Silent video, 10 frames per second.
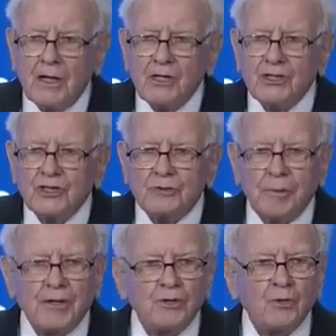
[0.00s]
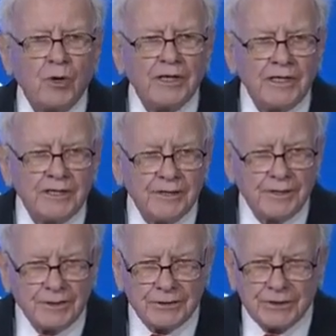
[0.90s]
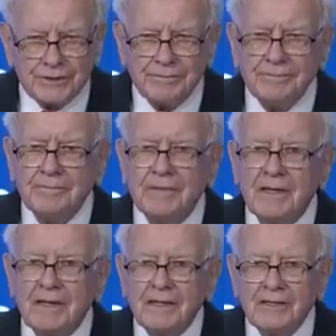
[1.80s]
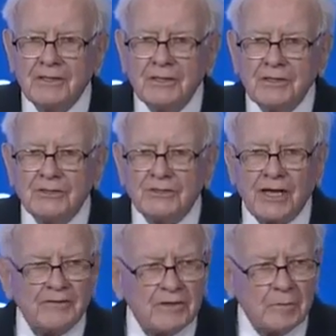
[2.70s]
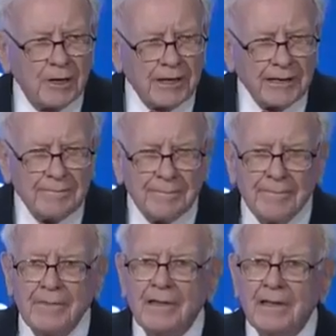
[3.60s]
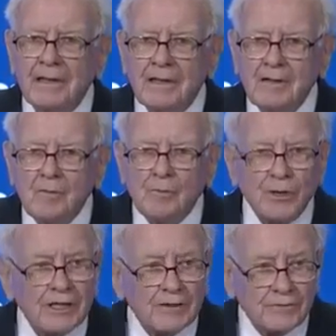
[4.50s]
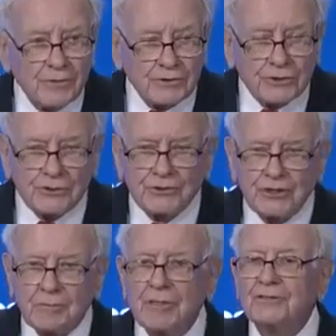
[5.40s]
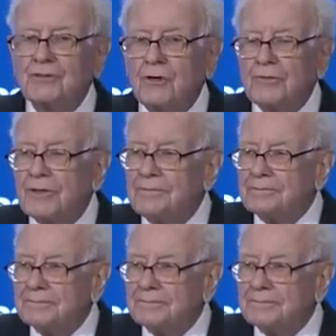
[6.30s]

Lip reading: spent 20 years saving money, bringing first her siblings over,